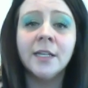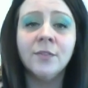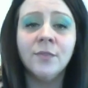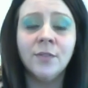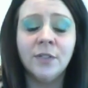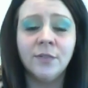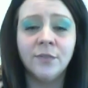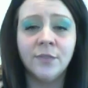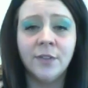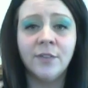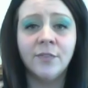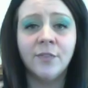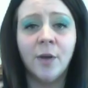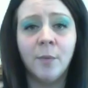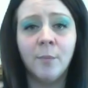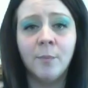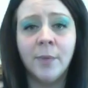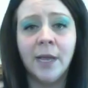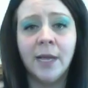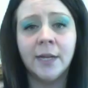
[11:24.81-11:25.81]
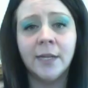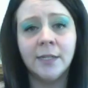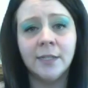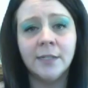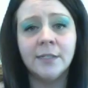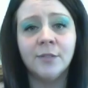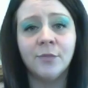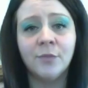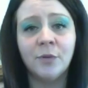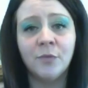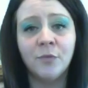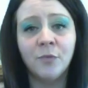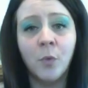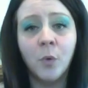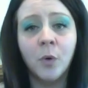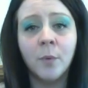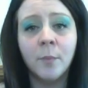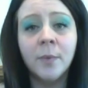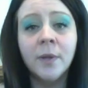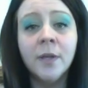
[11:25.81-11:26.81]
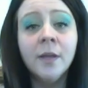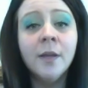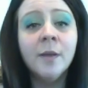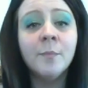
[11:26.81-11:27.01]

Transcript: even if they've come back in a different form,